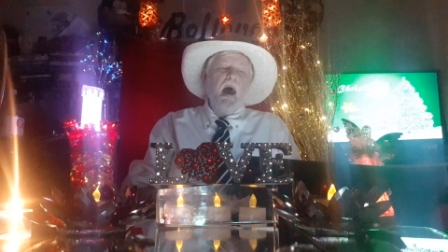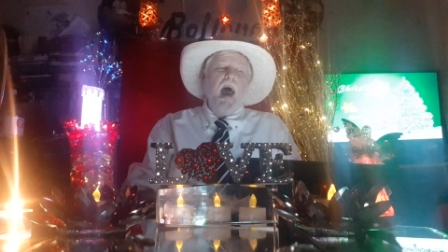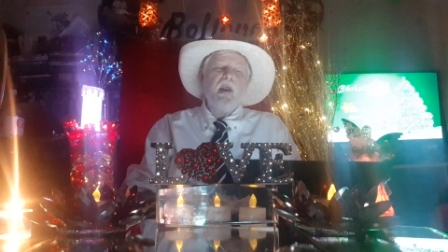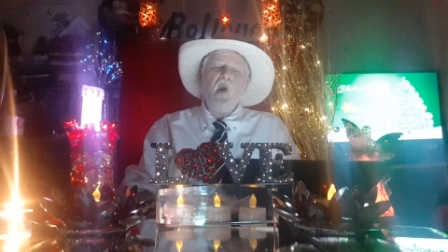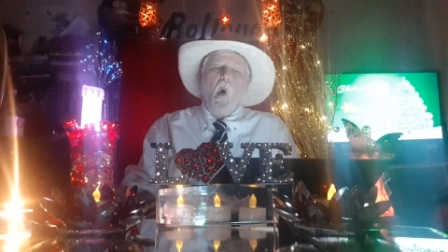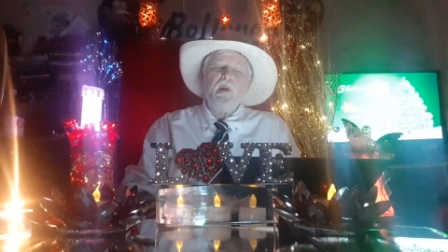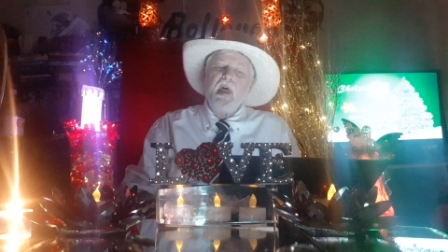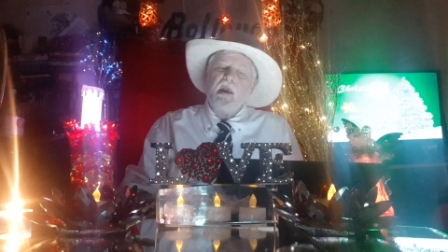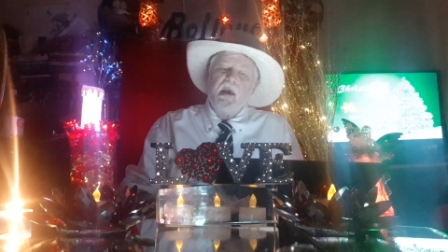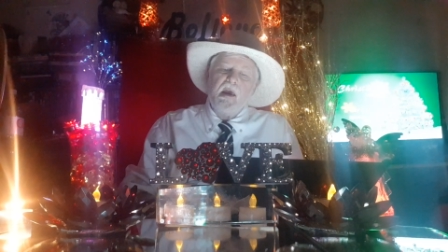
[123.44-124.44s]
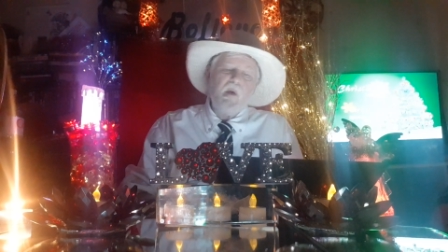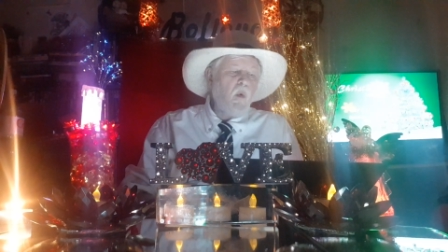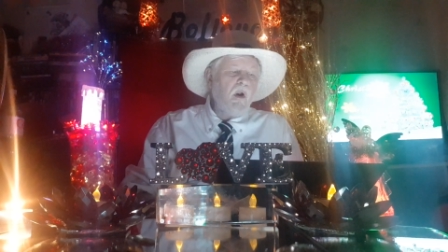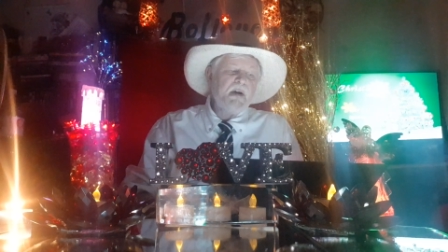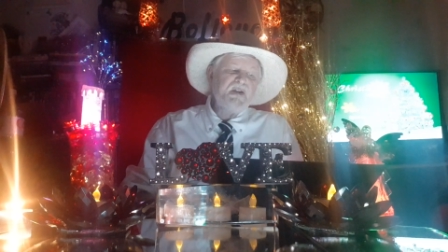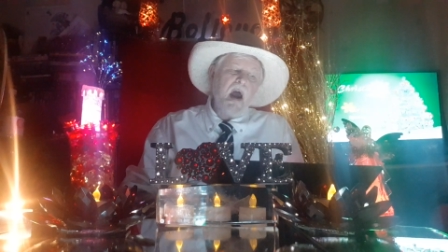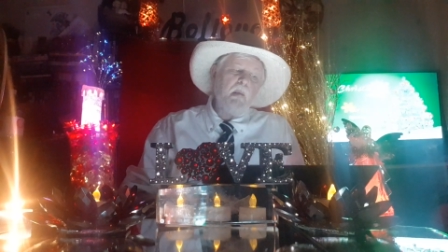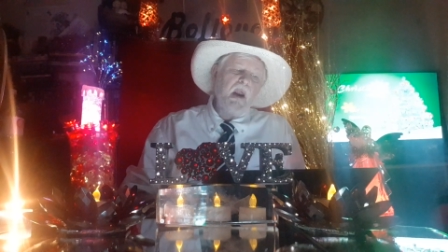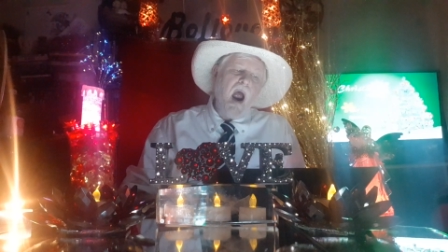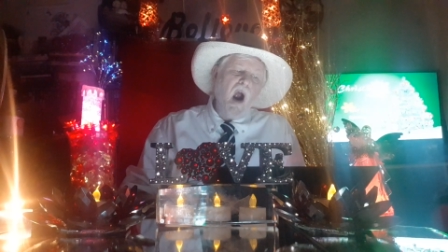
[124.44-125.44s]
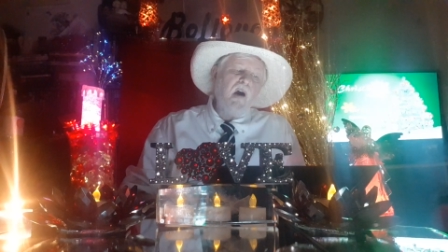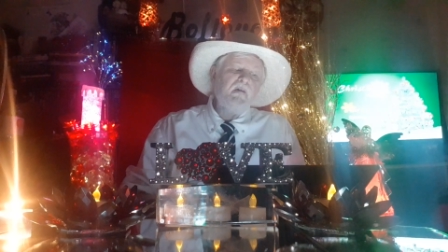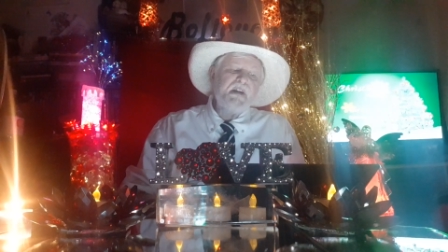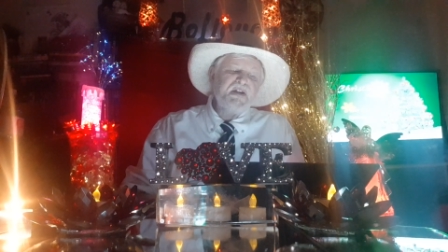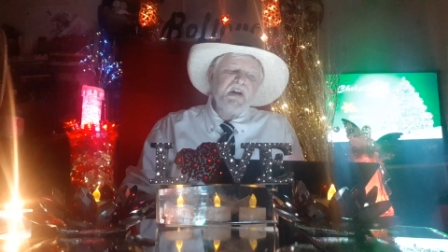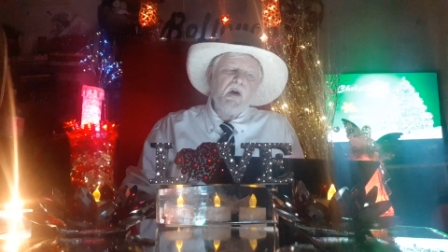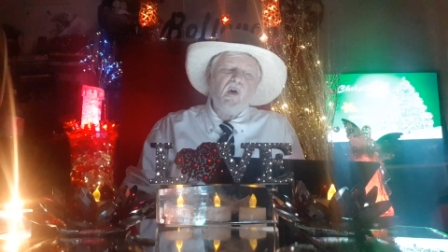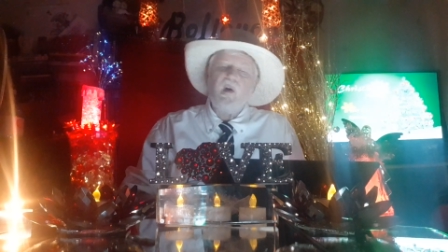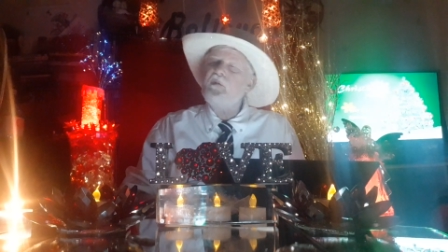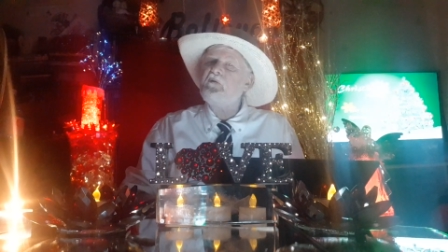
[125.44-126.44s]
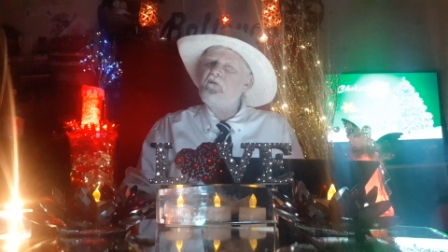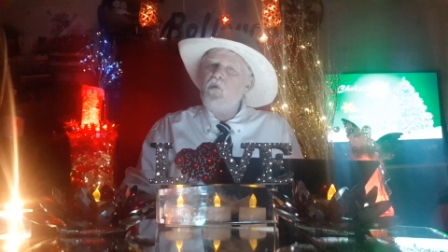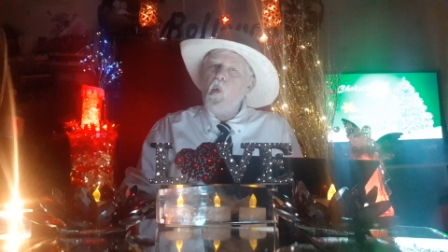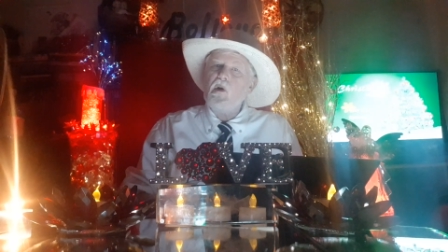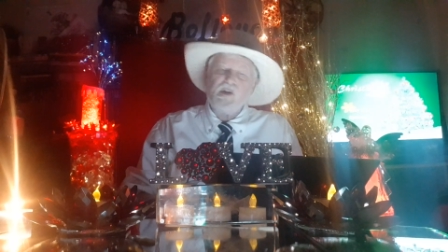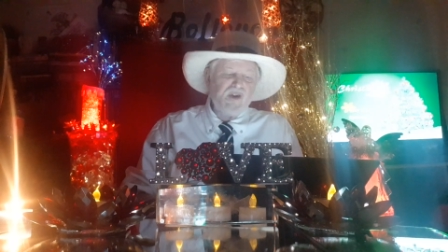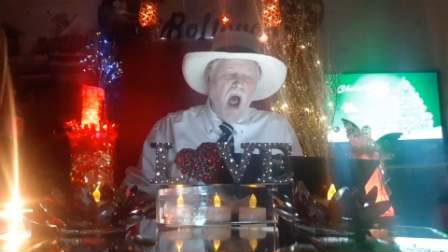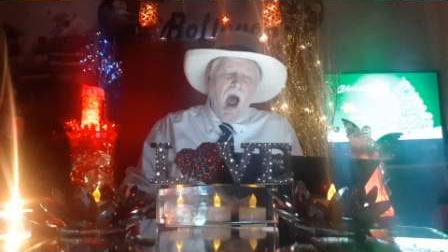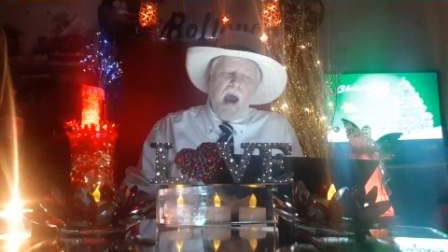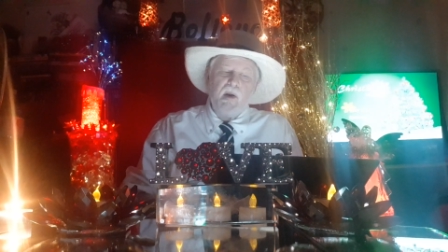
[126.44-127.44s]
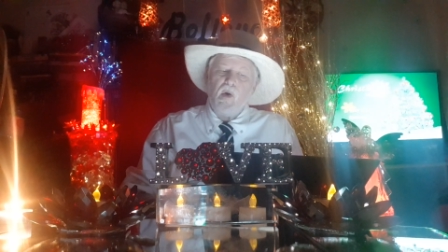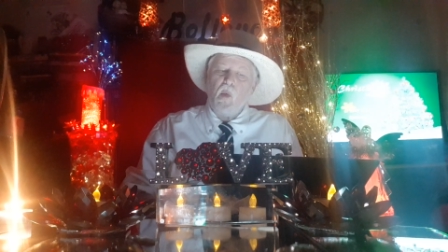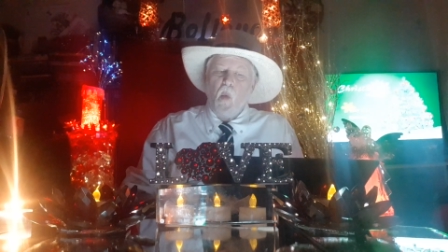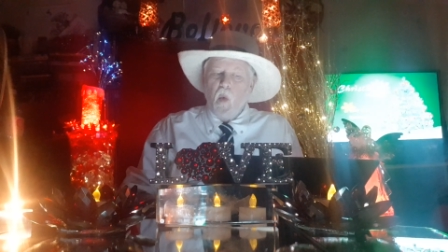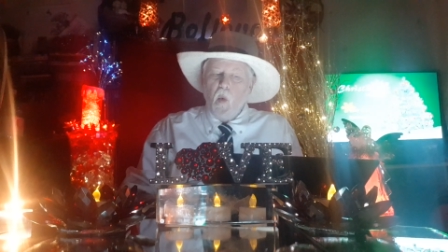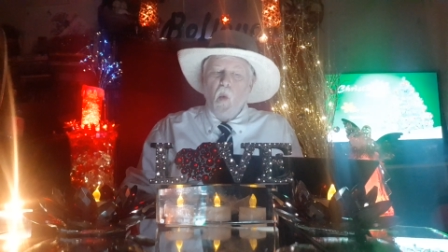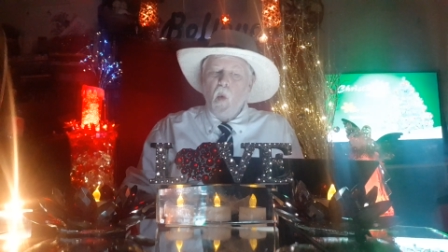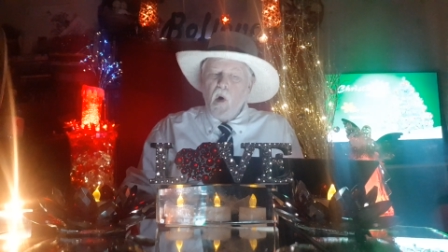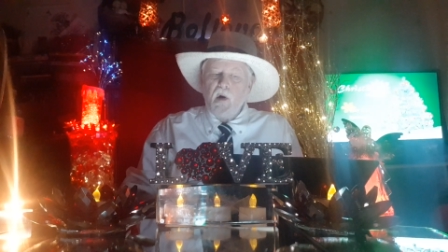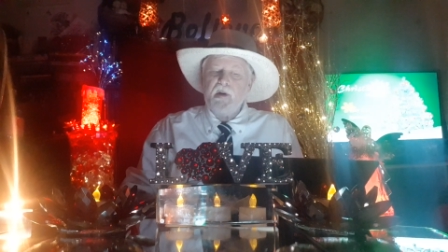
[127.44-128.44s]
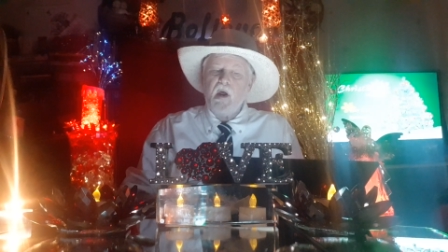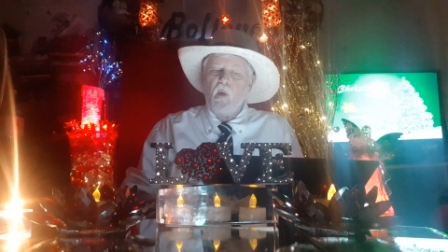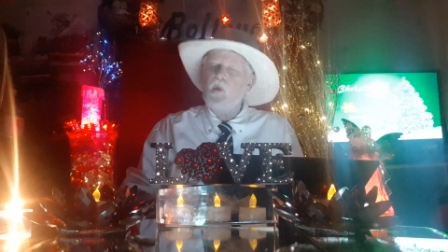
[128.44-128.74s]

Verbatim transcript: and know that he will examine every single and foolish idle word that